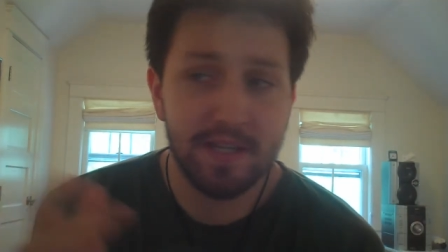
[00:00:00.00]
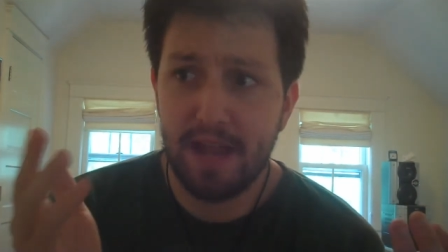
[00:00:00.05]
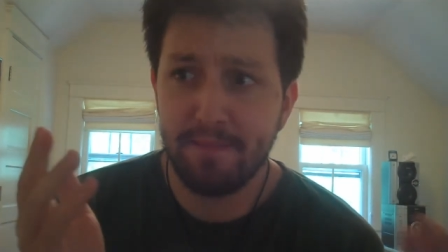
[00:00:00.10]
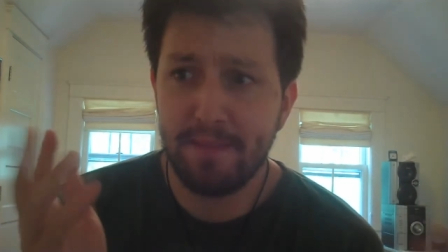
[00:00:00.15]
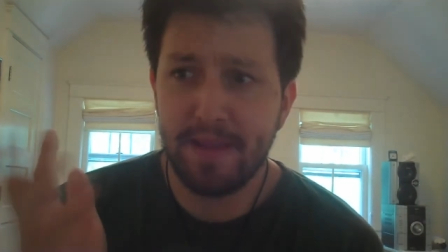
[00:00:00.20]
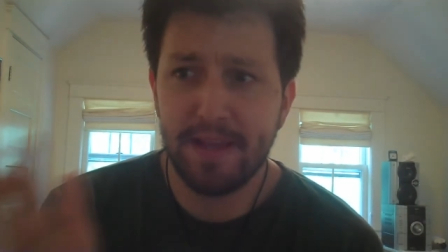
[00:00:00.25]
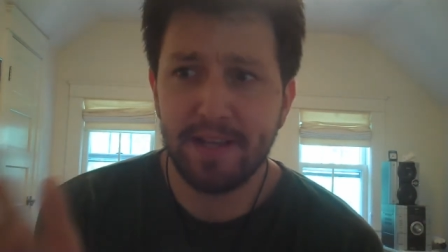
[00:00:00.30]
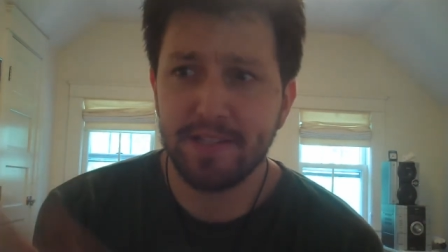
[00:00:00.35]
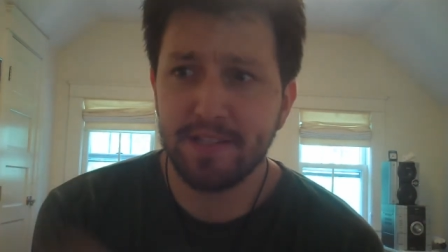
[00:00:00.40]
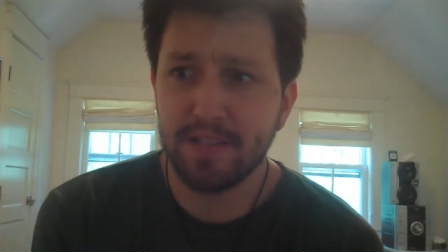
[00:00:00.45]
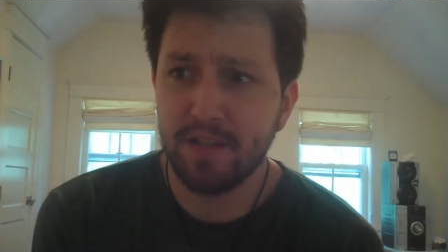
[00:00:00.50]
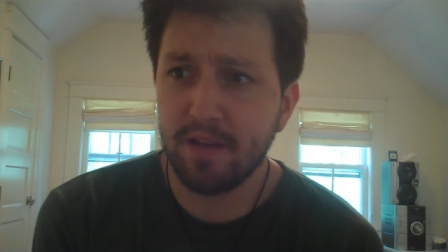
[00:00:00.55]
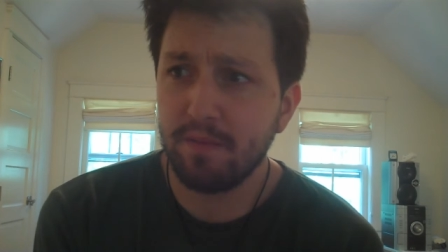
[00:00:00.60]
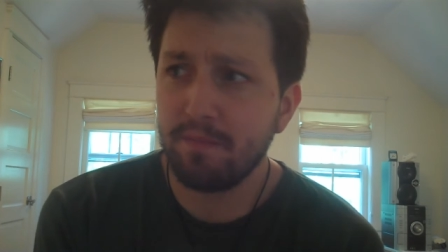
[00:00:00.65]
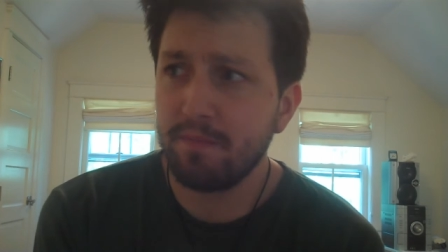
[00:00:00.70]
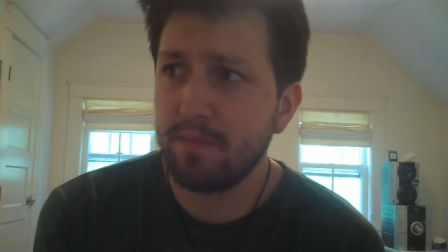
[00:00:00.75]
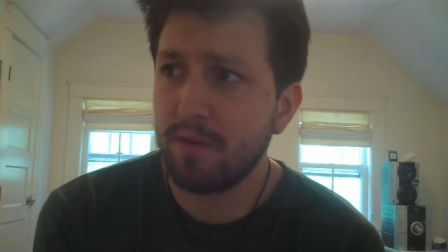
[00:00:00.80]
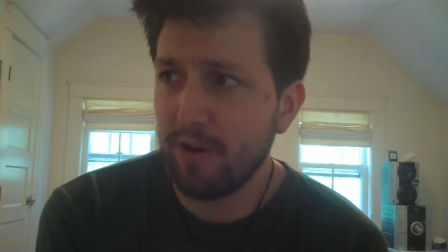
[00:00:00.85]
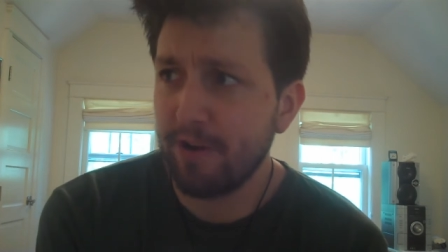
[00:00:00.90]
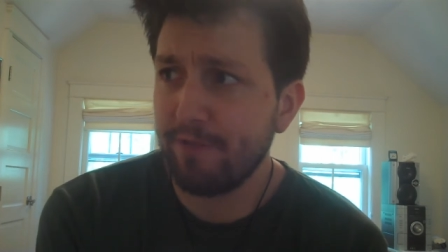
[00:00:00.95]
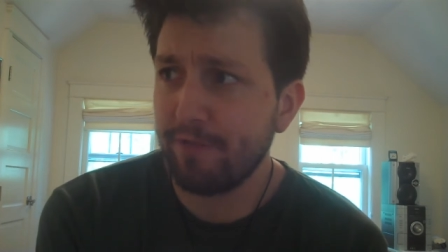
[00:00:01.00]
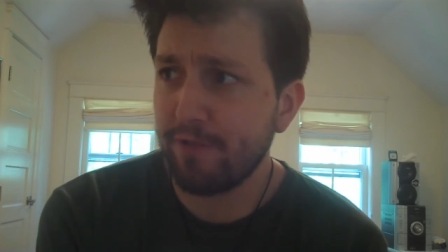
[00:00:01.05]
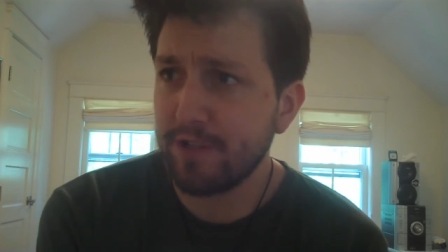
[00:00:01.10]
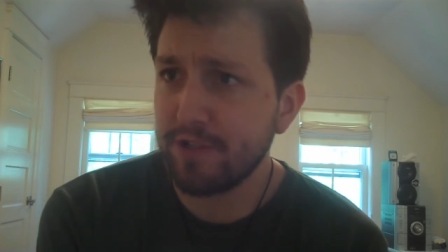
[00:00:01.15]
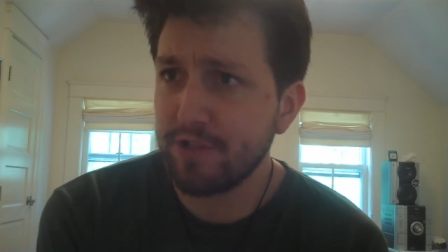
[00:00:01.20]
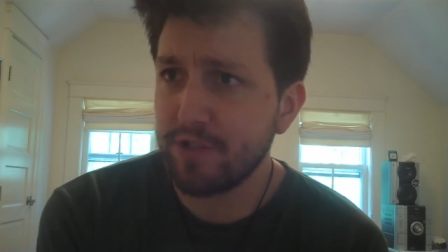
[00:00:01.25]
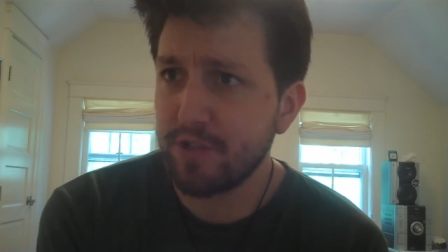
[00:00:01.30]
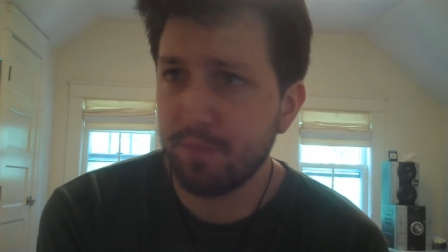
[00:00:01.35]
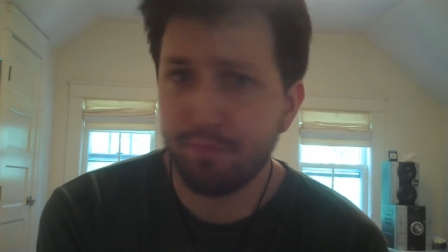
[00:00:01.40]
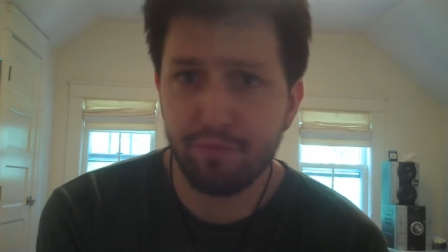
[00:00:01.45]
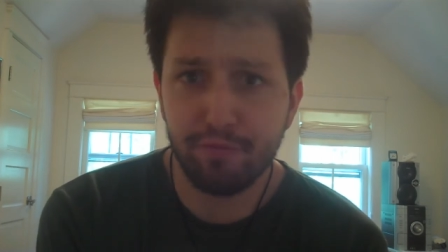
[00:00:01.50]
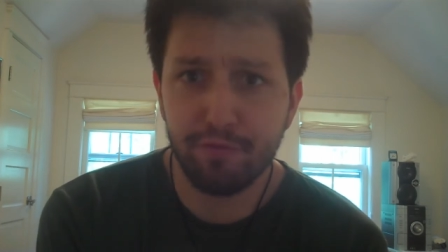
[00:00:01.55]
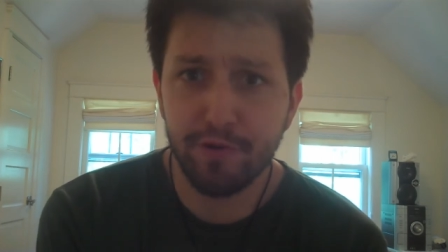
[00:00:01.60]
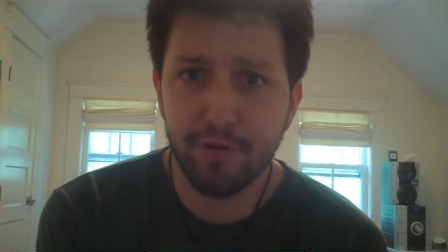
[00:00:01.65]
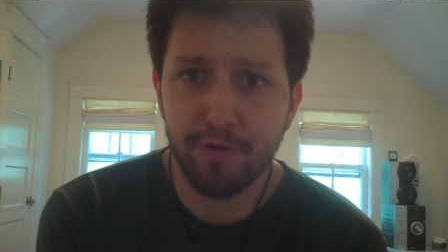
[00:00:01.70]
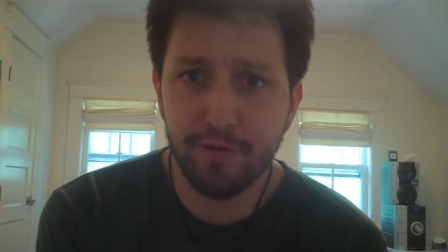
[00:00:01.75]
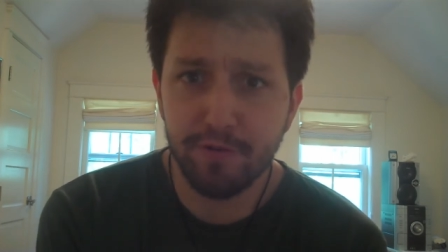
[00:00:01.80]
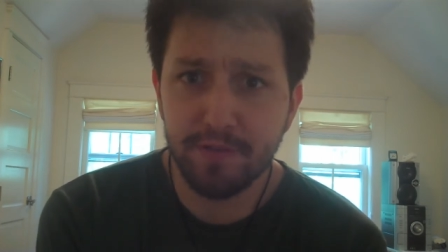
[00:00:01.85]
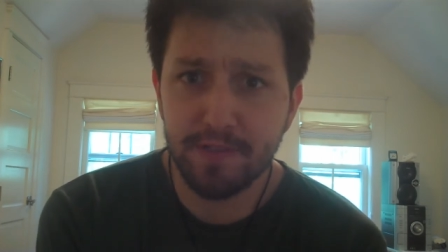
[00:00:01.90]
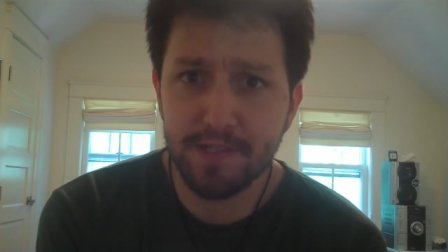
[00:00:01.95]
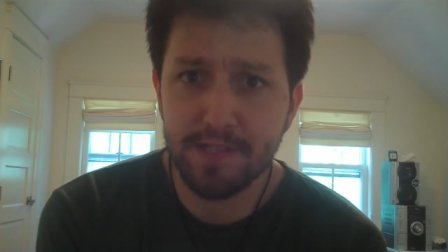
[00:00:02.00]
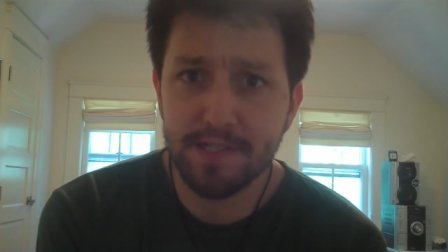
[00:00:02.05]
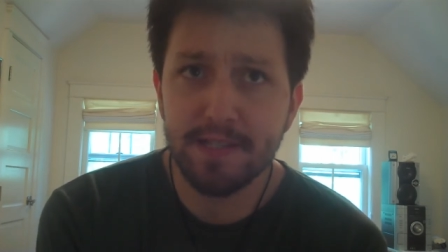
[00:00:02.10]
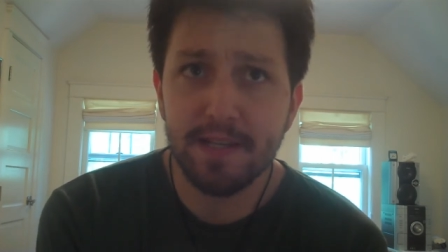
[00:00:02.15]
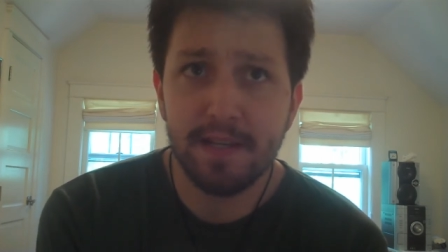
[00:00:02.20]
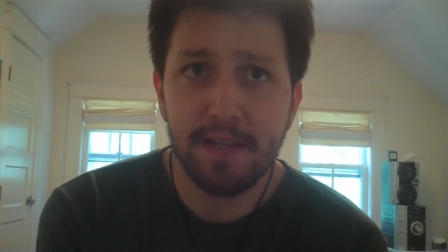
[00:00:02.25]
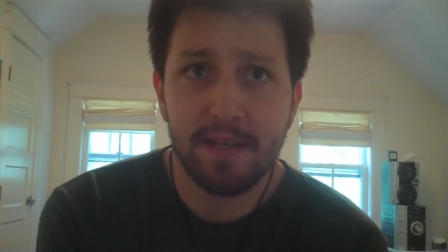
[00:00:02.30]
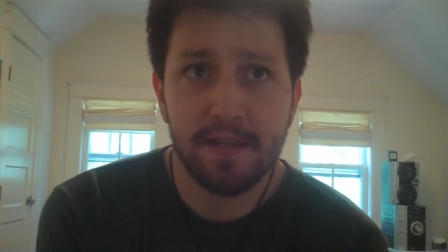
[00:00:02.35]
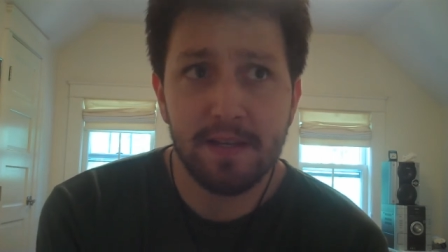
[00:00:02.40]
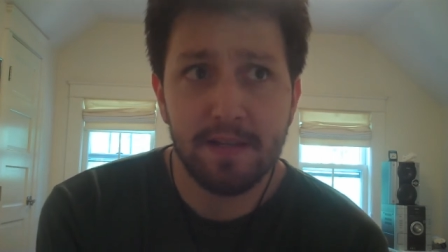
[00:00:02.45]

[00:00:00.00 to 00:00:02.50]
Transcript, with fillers: and make some reference to prunes,